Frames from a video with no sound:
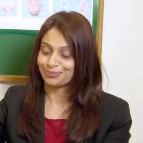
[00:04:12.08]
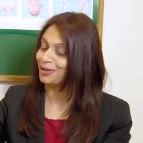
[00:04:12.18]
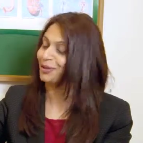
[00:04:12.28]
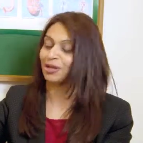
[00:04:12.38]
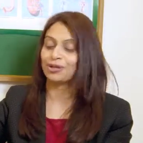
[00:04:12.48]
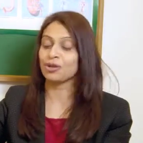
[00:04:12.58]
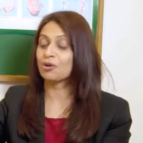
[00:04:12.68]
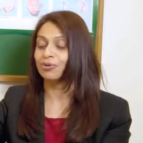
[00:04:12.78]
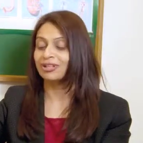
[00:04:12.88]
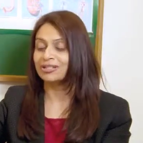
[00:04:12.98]
Okay,
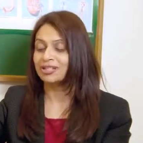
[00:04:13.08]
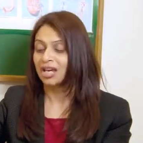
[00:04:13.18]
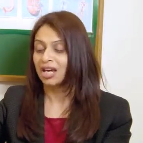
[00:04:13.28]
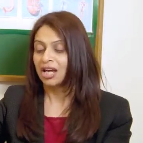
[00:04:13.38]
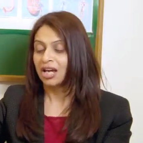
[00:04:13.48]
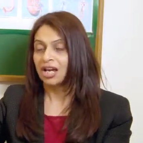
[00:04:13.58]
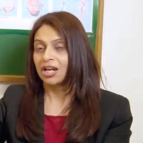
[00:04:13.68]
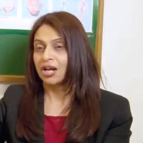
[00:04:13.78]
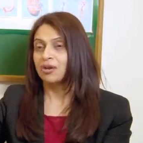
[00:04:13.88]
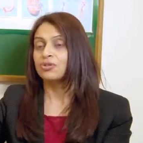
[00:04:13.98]
no worries.
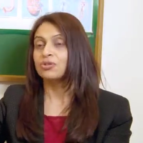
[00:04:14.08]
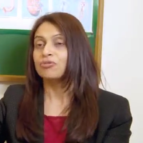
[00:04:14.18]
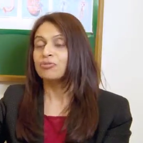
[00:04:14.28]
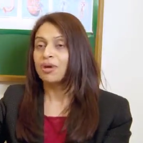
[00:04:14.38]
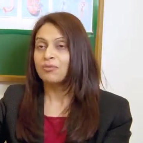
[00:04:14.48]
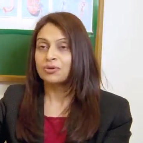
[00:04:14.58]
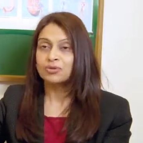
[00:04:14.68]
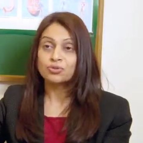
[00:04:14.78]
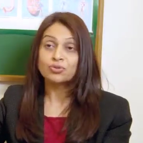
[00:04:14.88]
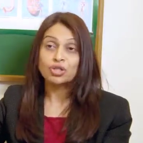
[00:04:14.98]
Now, do you remember
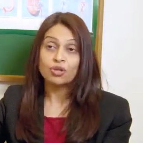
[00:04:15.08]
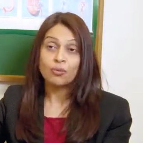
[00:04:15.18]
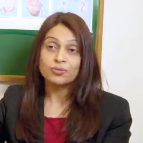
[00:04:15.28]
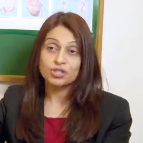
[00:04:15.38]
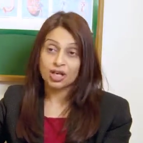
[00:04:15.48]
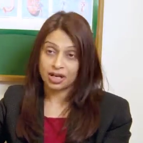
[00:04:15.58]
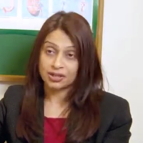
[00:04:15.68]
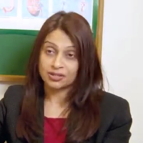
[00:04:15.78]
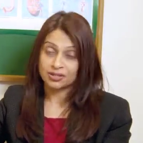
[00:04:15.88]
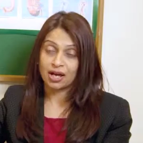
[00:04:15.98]
those 3
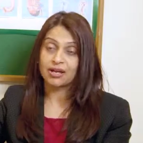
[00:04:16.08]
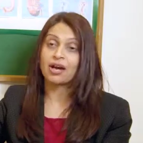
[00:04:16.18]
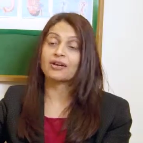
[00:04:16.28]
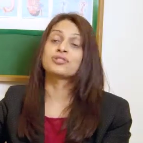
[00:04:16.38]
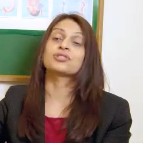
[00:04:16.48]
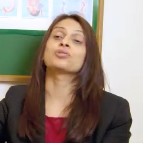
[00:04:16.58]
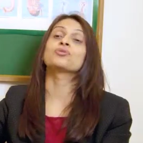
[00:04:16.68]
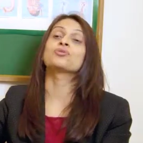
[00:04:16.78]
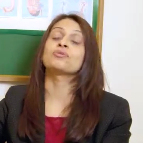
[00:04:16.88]
objects I asked you to